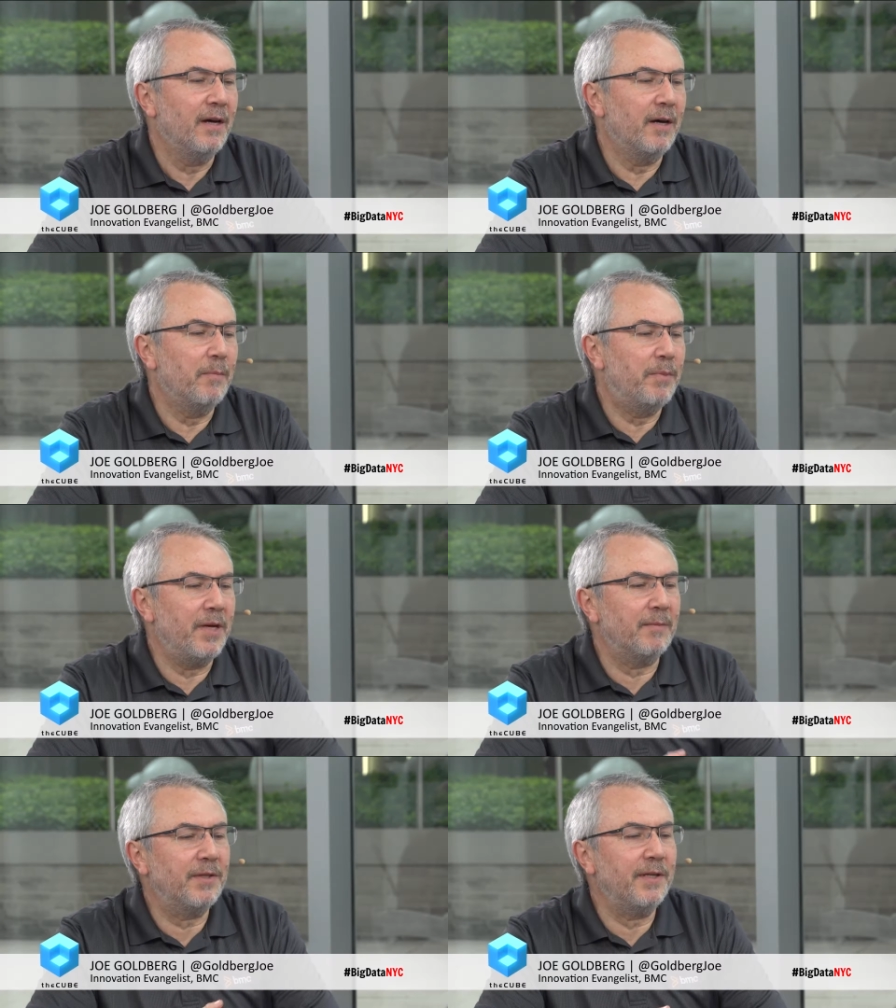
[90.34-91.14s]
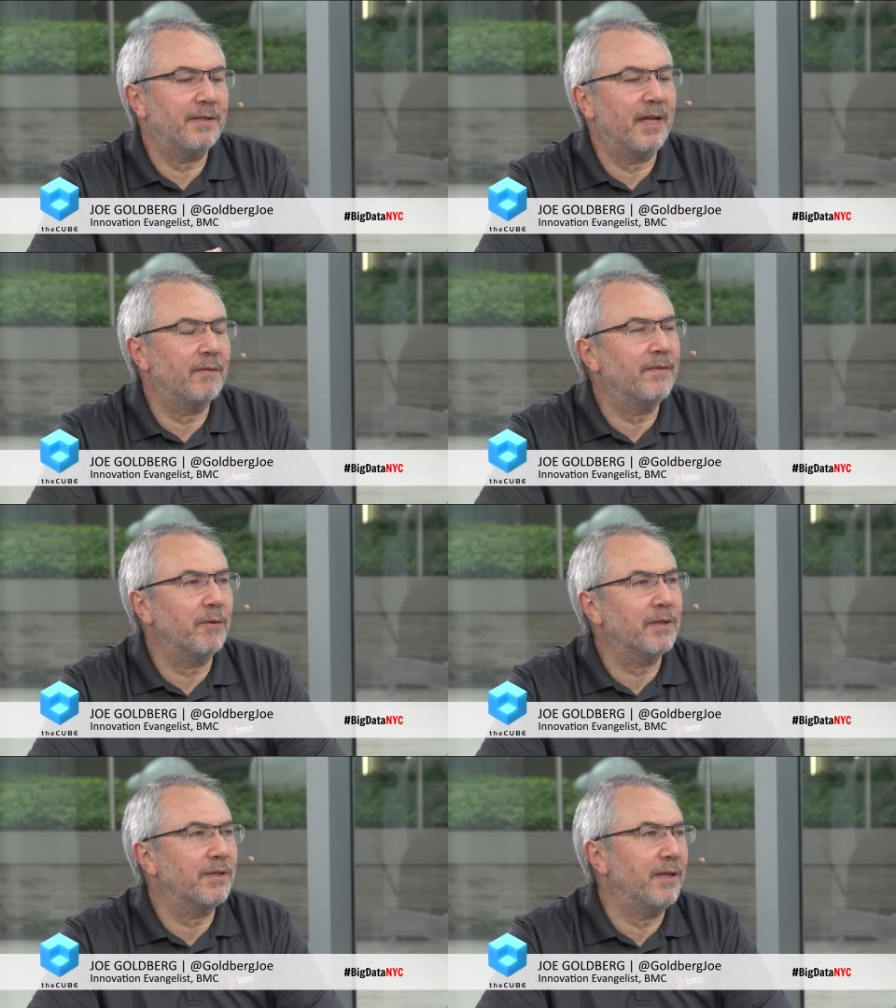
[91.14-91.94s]
uh, BMC is now
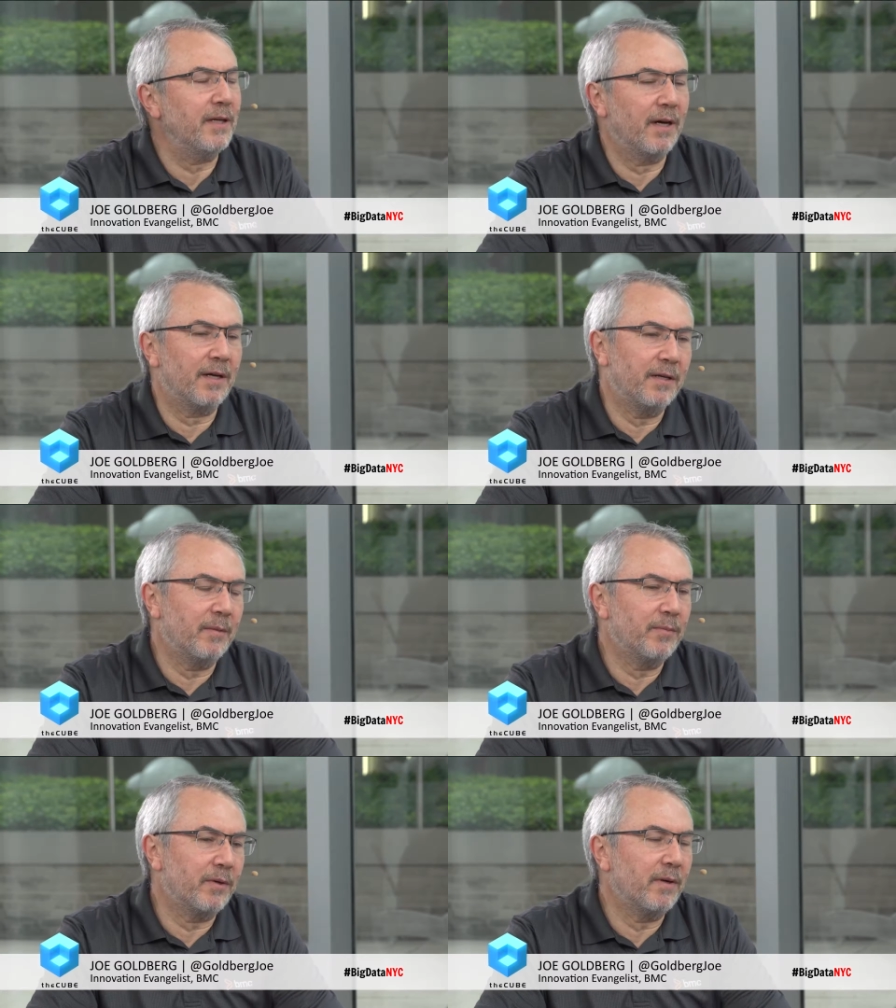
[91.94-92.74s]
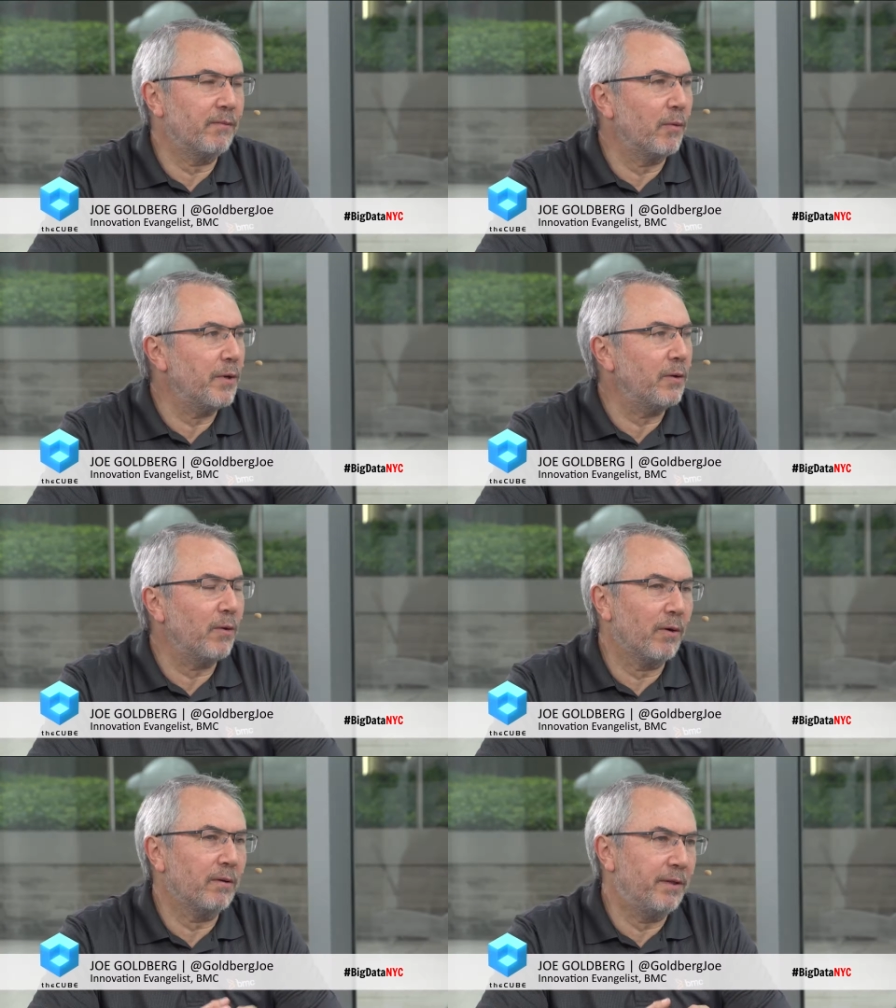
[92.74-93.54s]
focusing on a number of what we
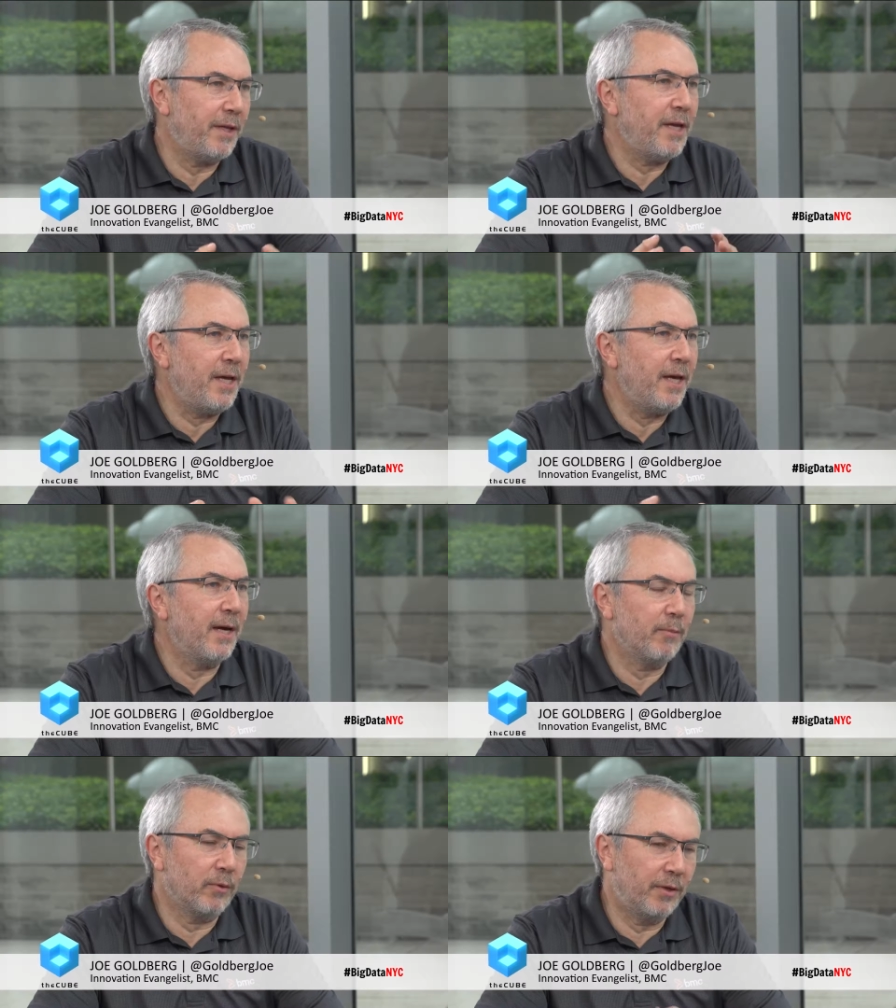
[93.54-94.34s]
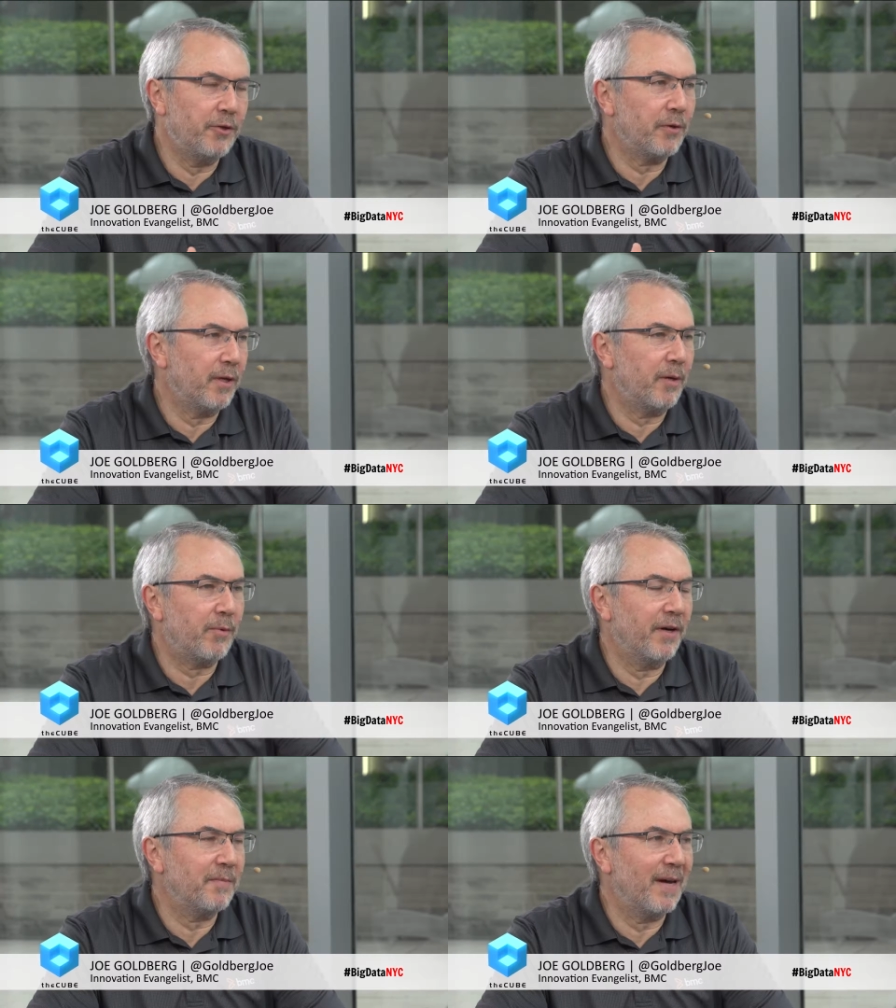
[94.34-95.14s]
call DEM, or Digital
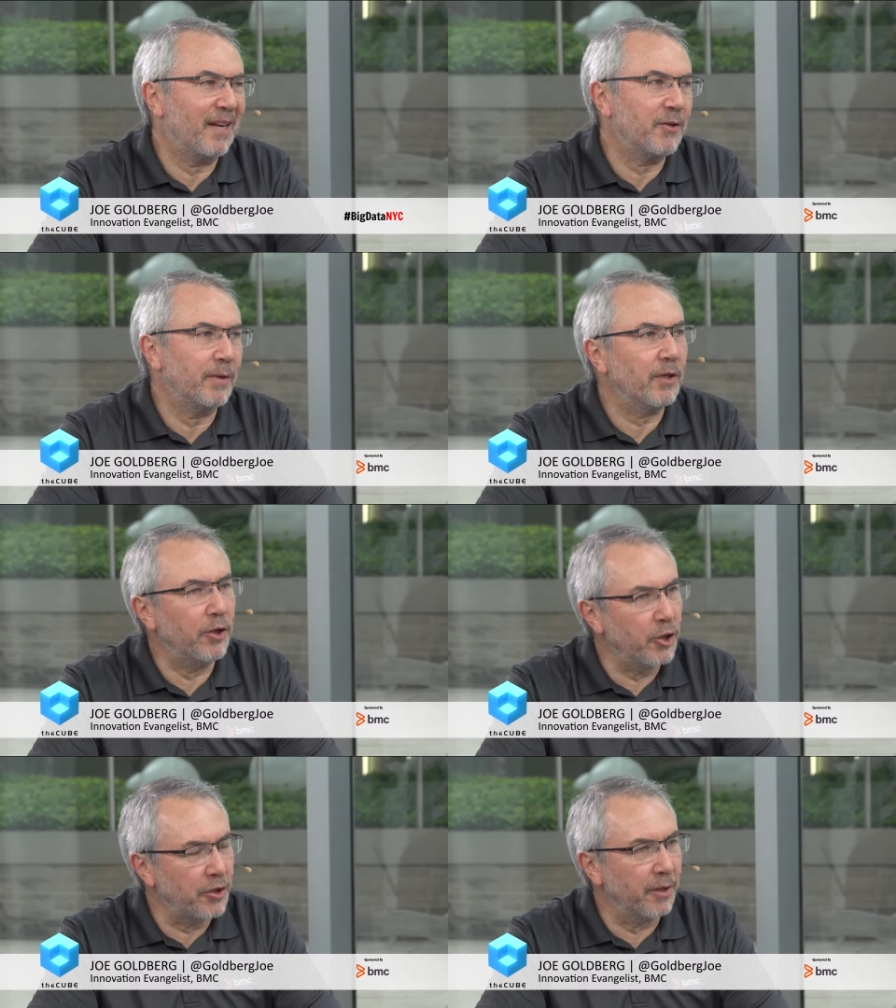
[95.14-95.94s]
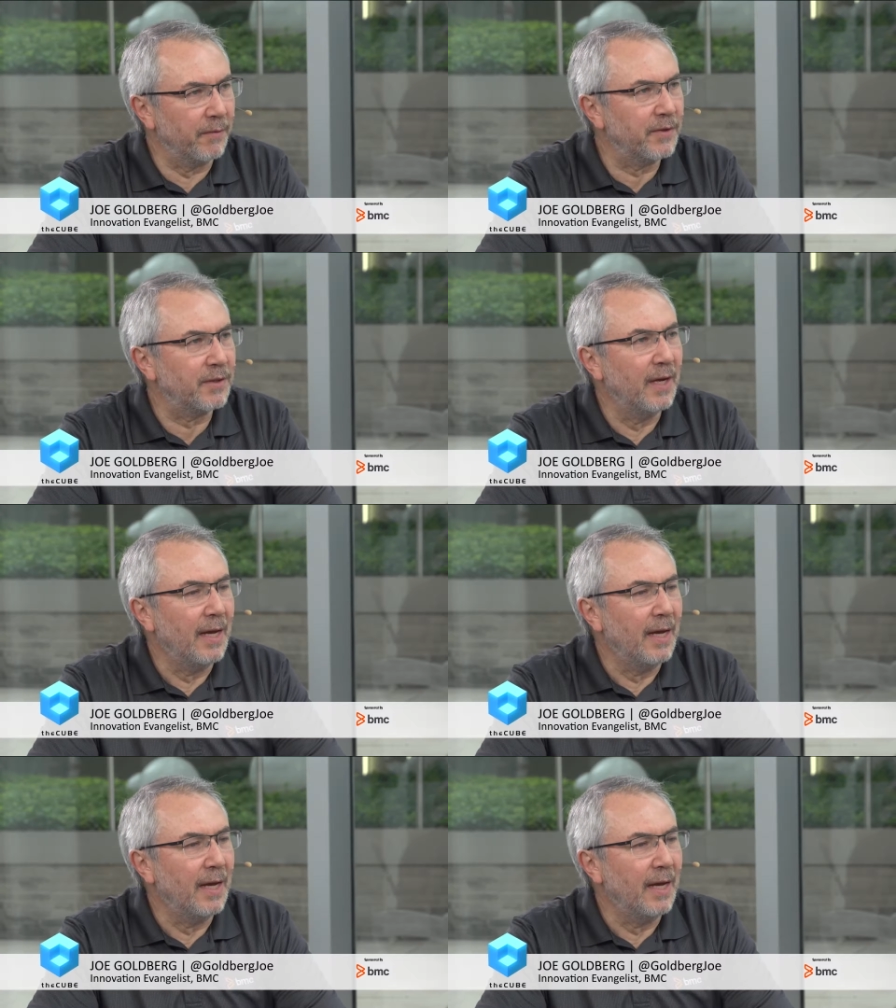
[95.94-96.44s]
Enterprise Management Initiatives,